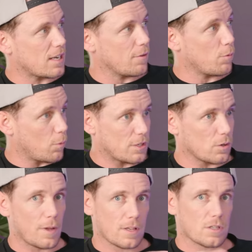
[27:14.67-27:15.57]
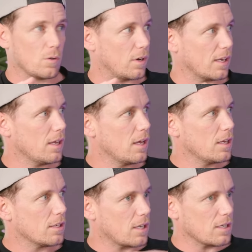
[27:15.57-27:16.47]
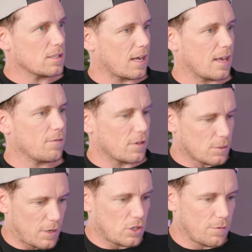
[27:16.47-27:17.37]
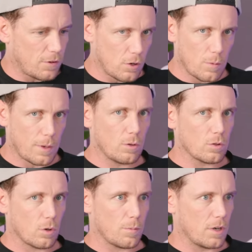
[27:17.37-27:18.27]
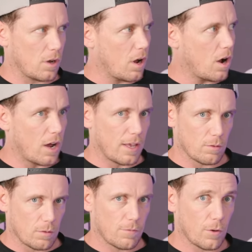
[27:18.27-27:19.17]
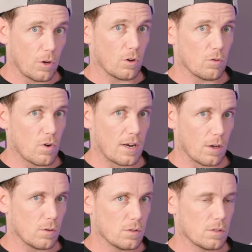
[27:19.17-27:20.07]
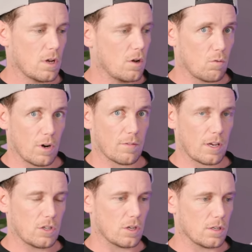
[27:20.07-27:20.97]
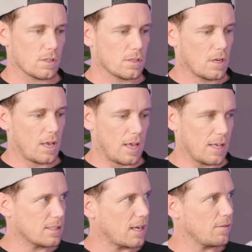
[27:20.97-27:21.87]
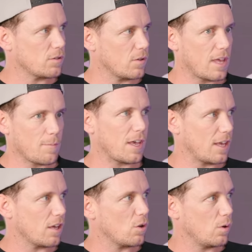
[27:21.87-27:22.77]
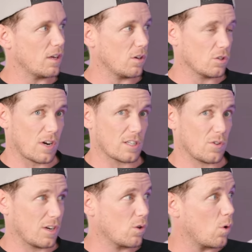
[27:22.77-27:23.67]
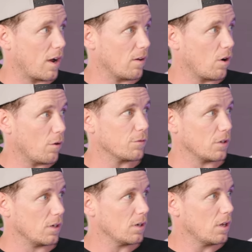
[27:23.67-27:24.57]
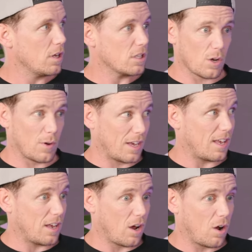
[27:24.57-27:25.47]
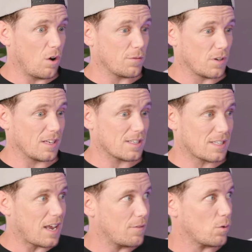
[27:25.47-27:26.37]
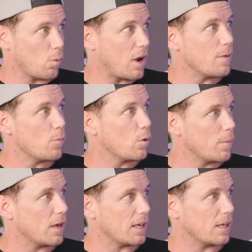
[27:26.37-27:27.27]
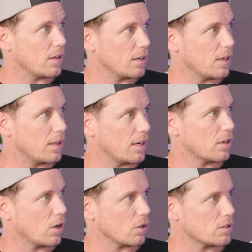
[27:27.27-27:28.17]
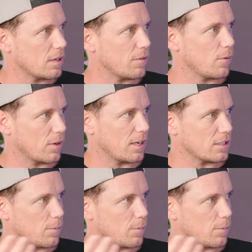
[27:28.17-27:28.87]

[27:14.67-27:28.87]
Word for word: save what we're talking about. This cooling does save, especially for new build or you know high full-on renos renovations. It saves on them getting a cooling contractor in quite often. Yep. So it, it, often it saves way more money than it than it costs if they're. Uh, I, have